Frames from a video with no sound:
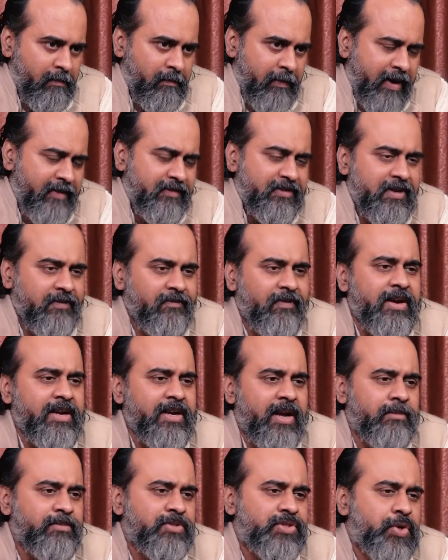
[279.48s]
But if someone
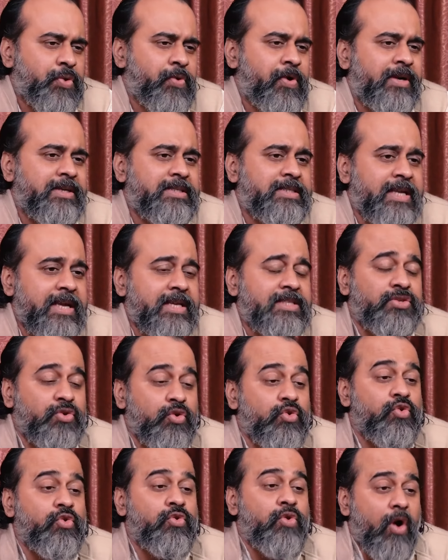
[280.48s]
comes to you and says
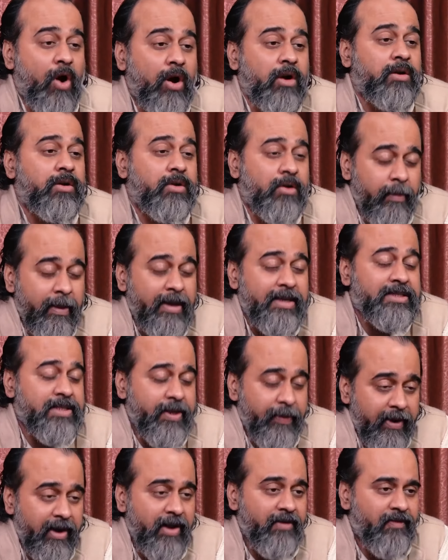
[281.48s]
you ought to be
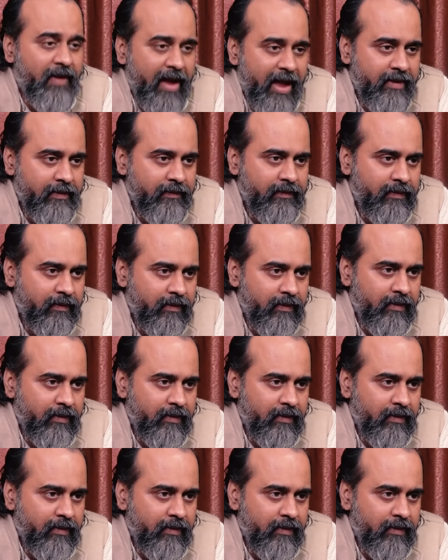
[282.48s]
75,